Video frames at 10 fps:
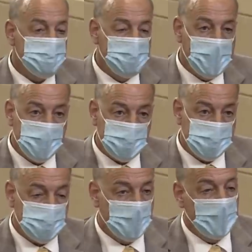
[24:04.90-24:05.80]
of
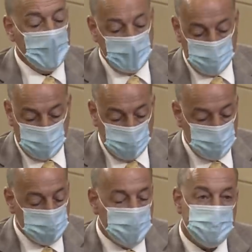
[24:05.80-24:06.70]
masks,
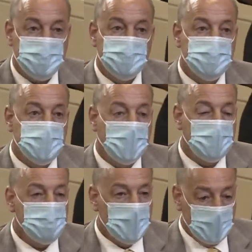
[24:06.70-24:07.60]
social
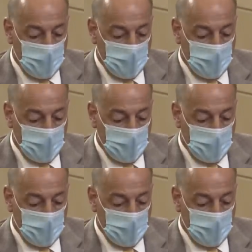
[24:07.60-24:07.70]
distancing,